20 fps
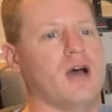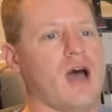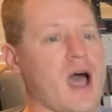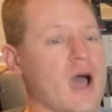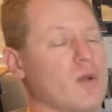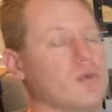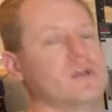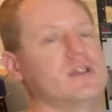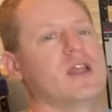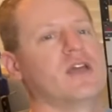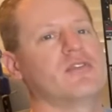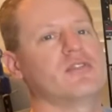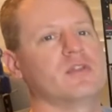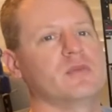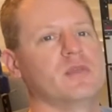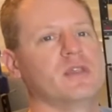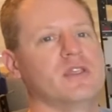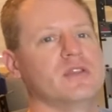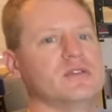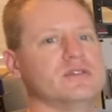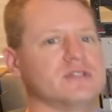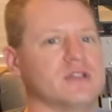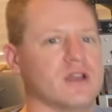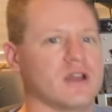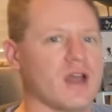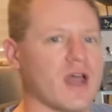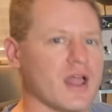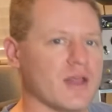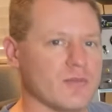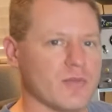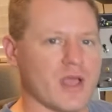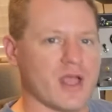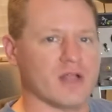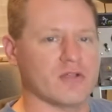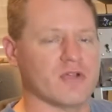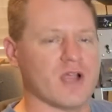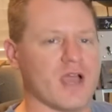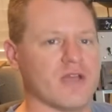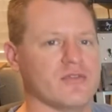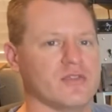I would definitely be using a
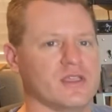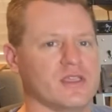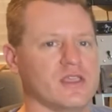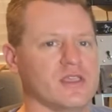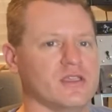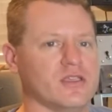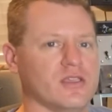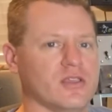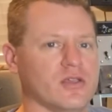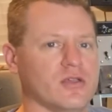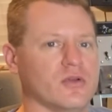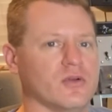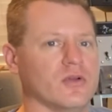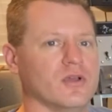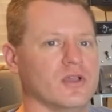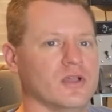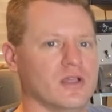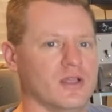9-band graphic EQ.